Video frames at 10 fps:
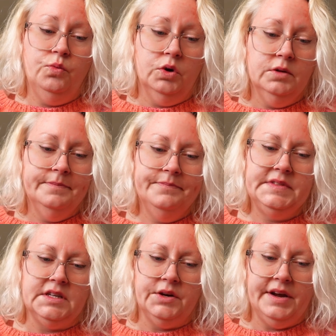wool,
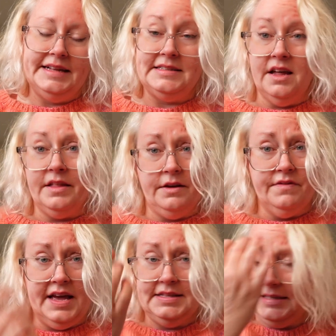so it's nothing
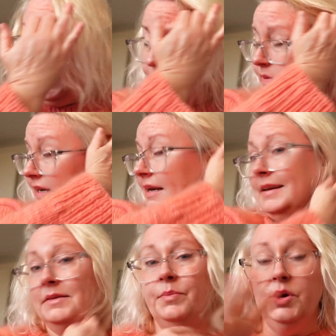fancy, but it
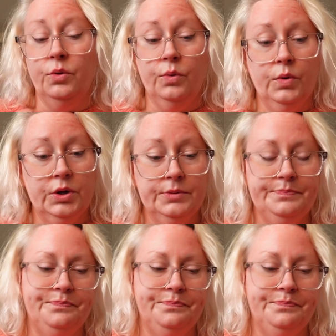is pure wool.